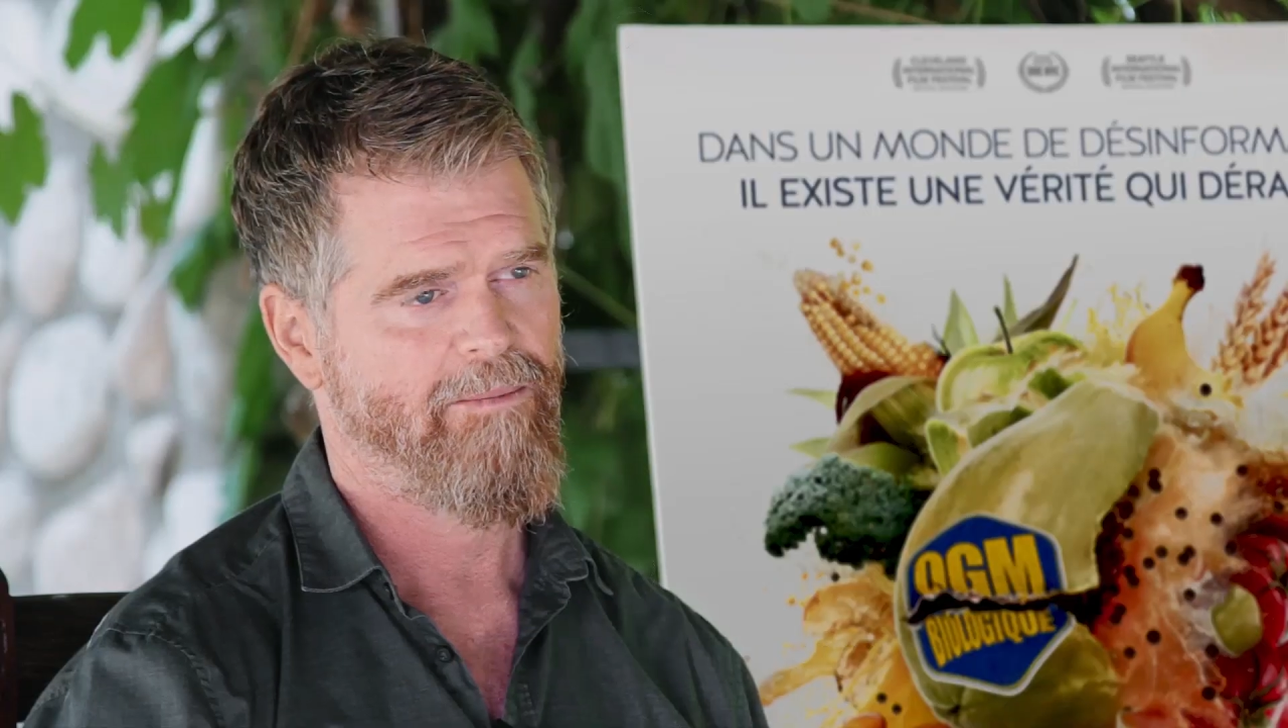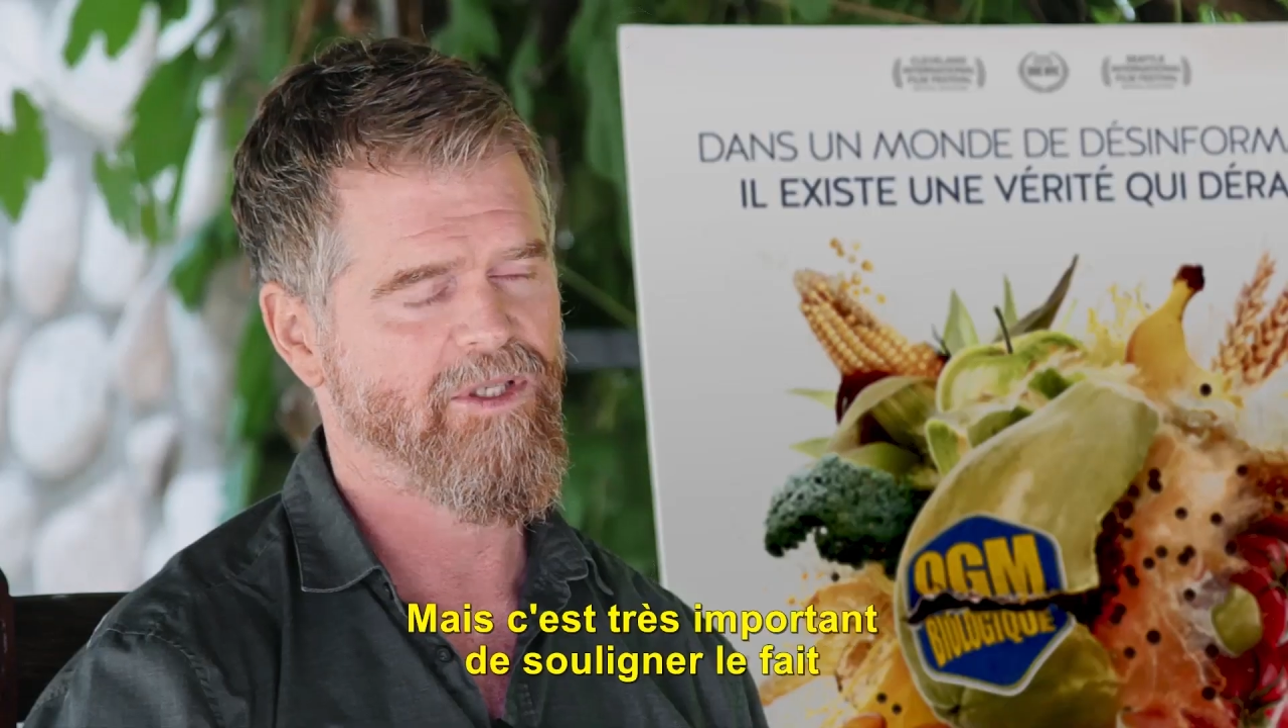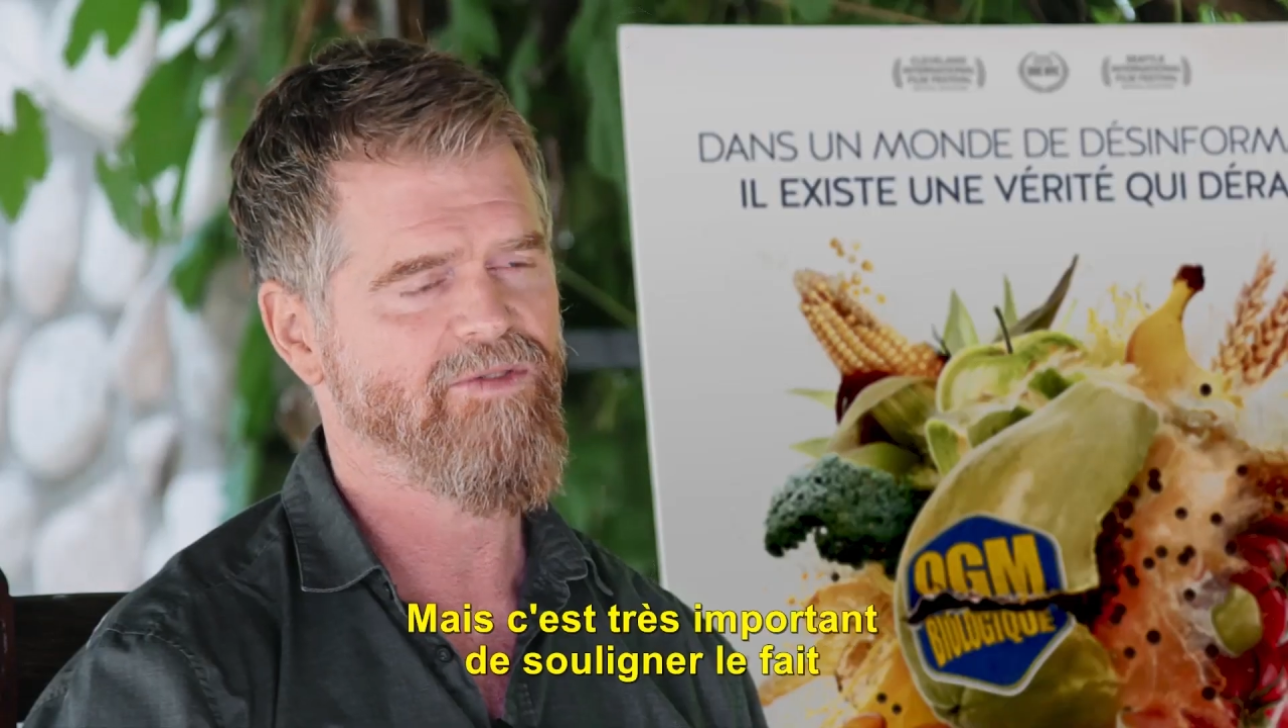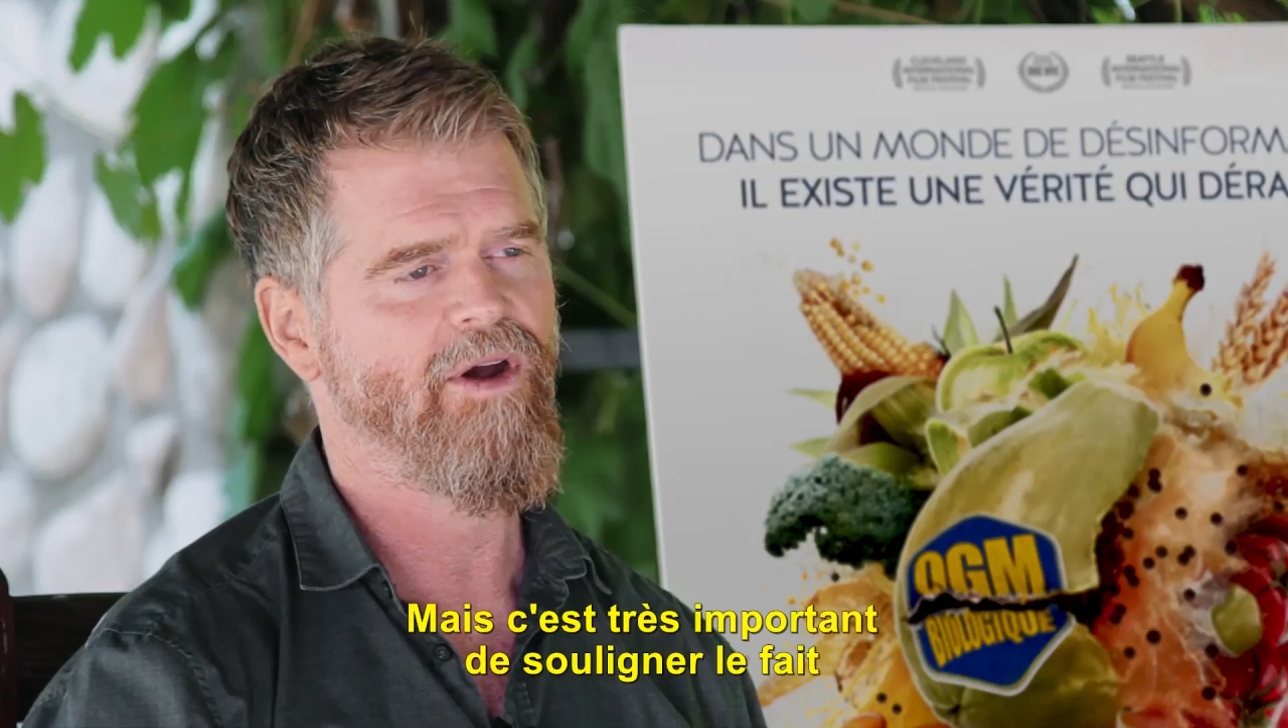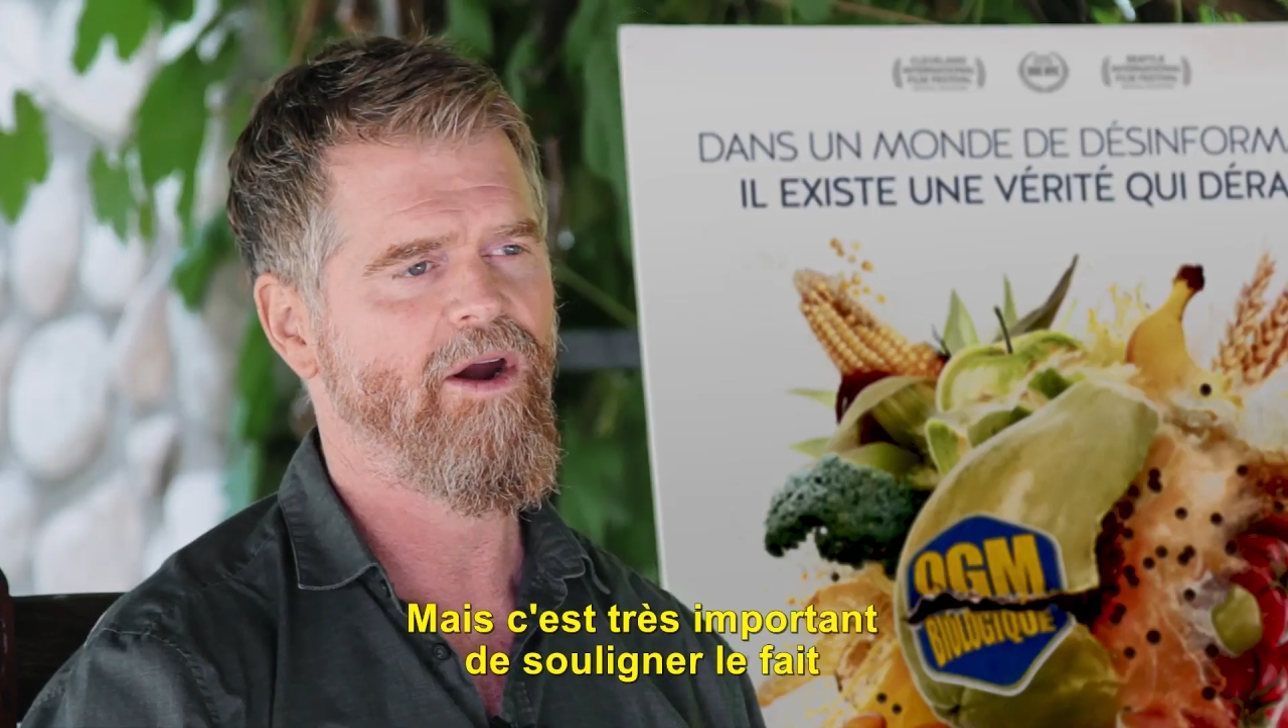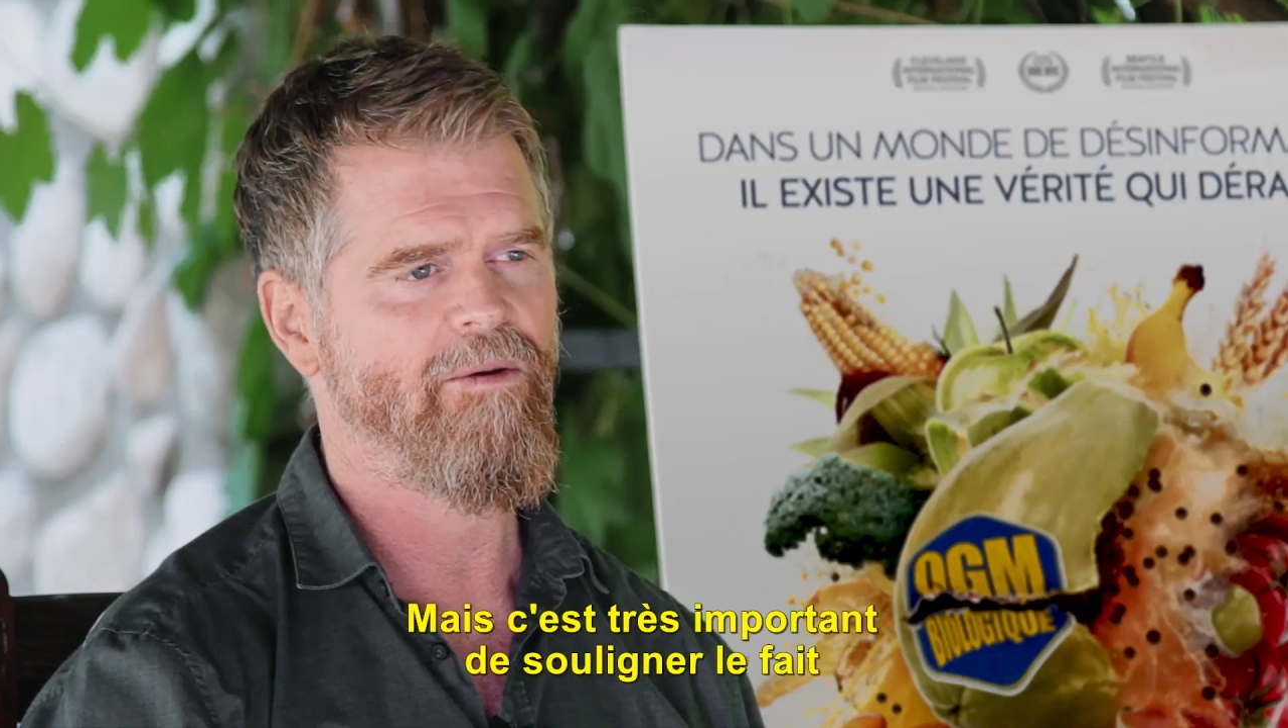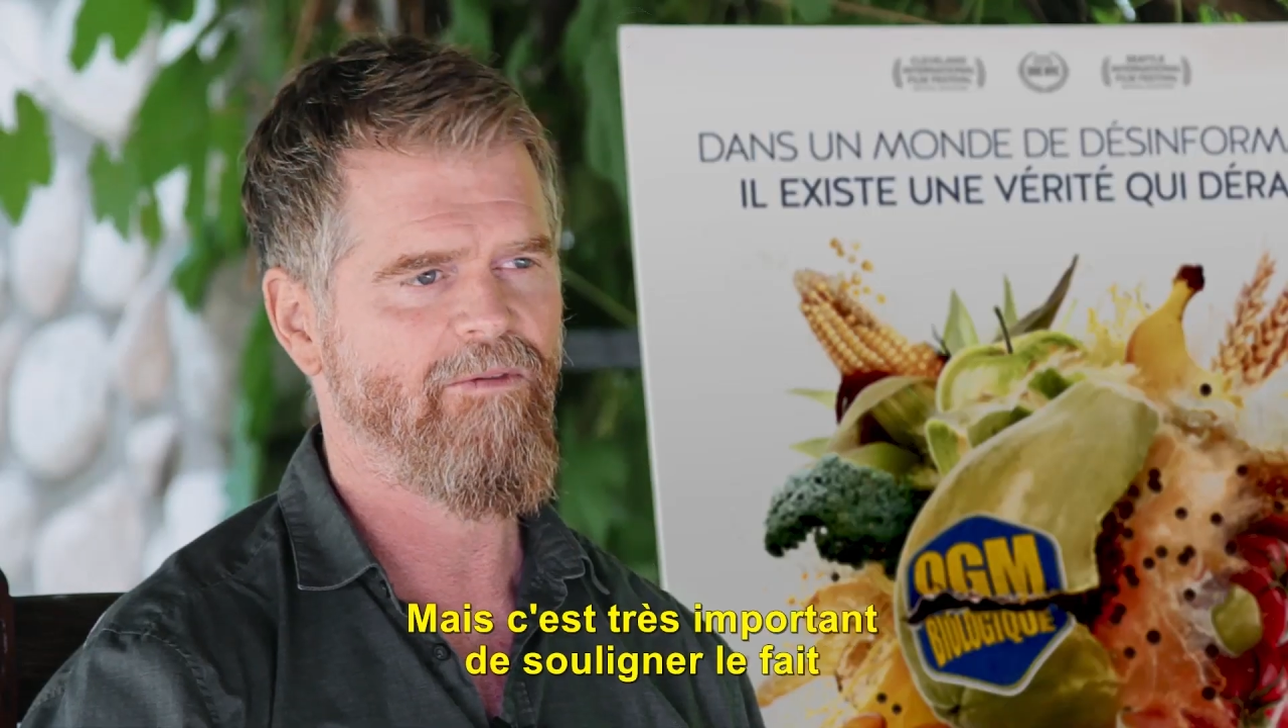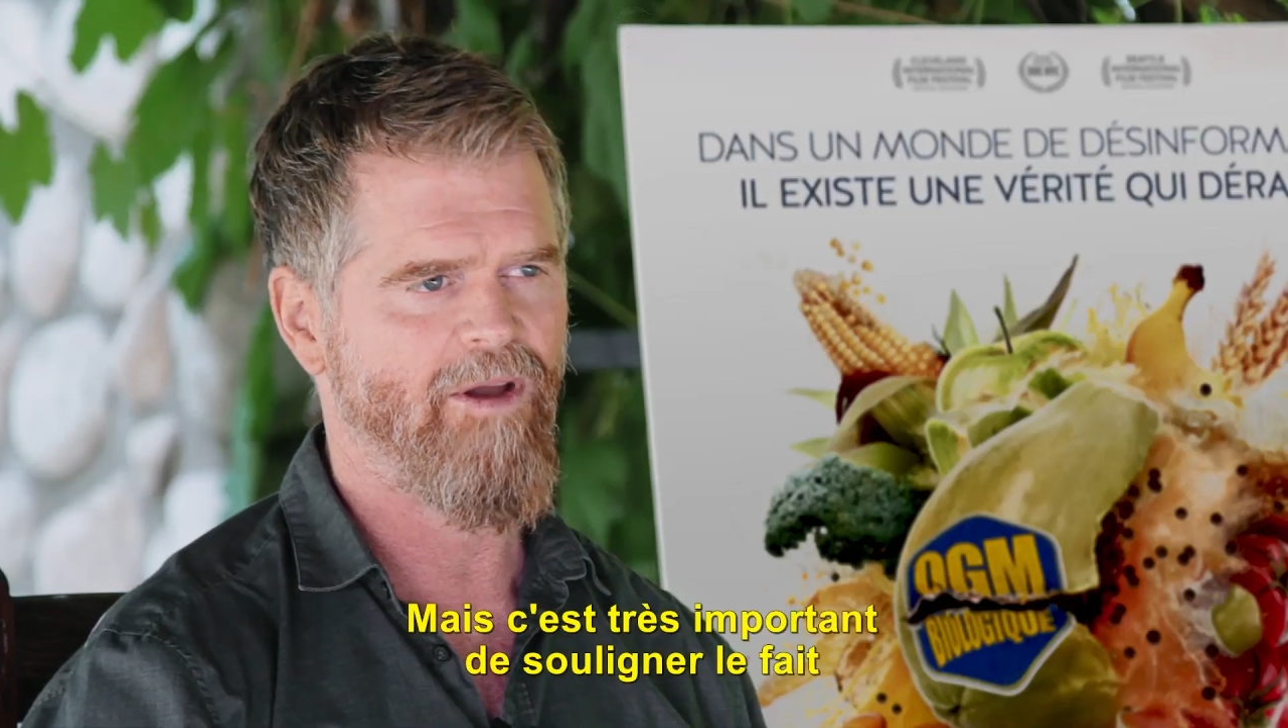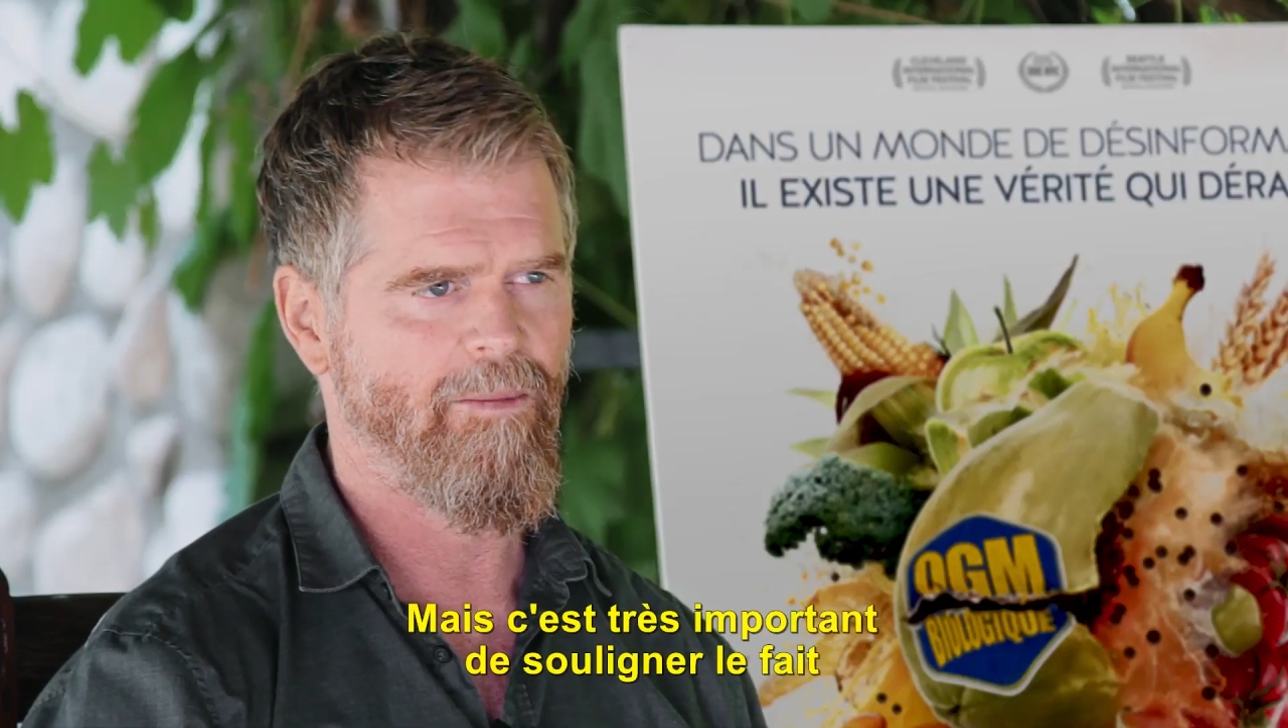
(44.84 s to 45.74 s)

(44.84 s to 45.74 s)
But it's very